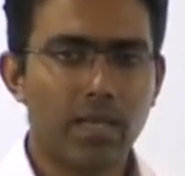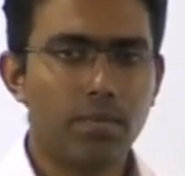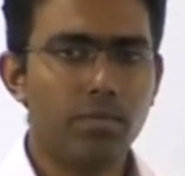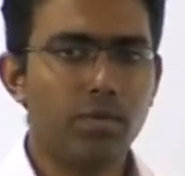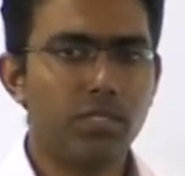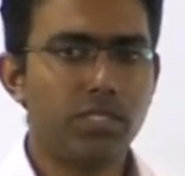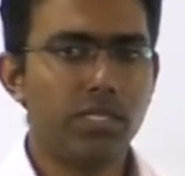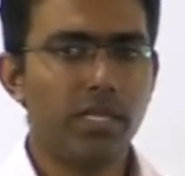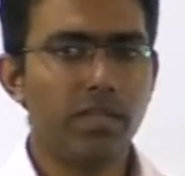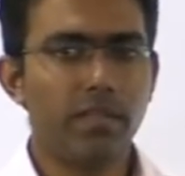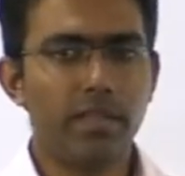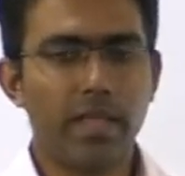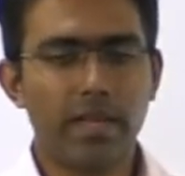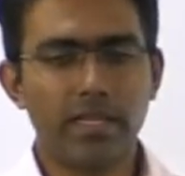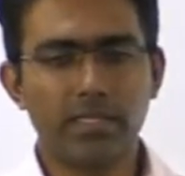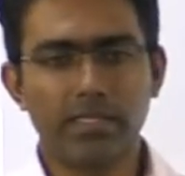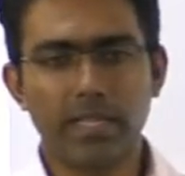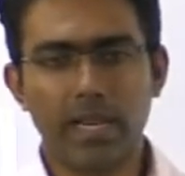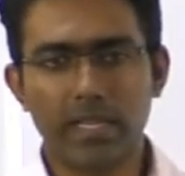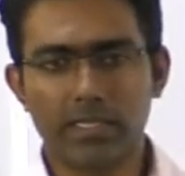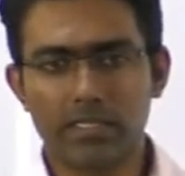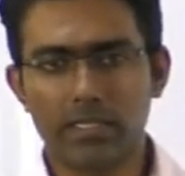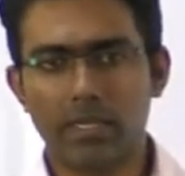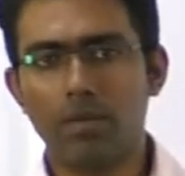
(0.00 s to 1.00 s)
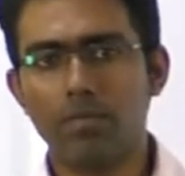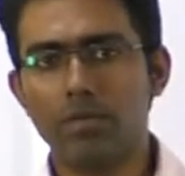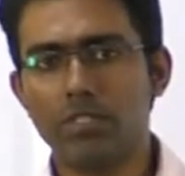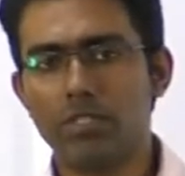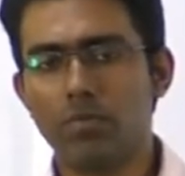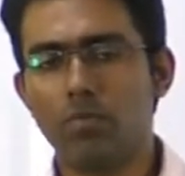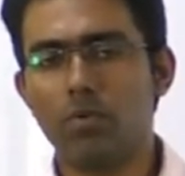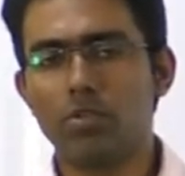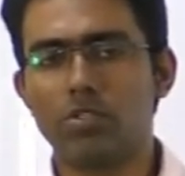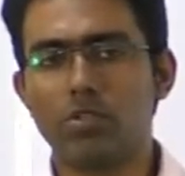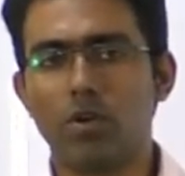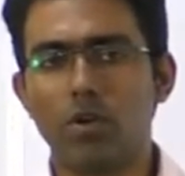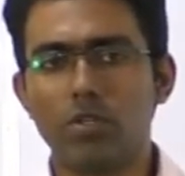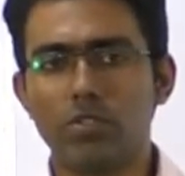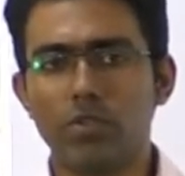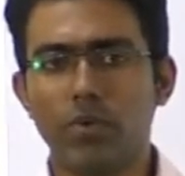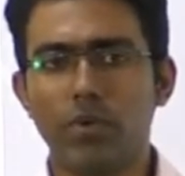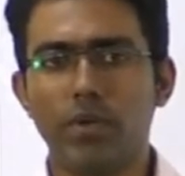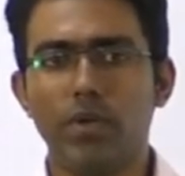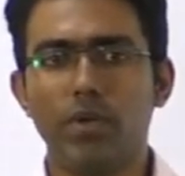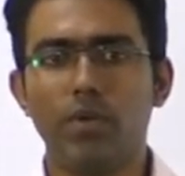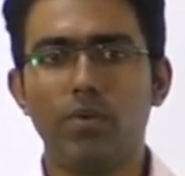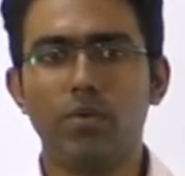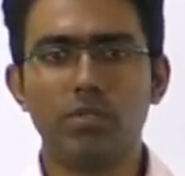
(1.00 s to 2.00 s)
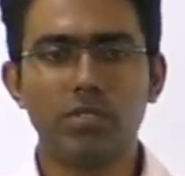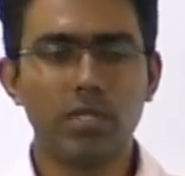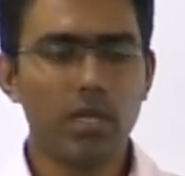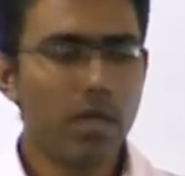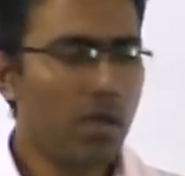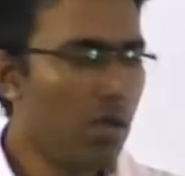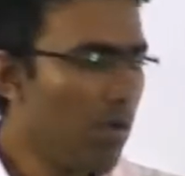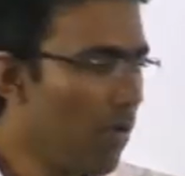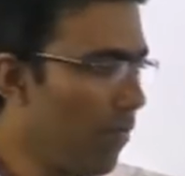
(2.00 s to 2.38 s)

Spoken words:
Commission, that is Election Commission was also in news.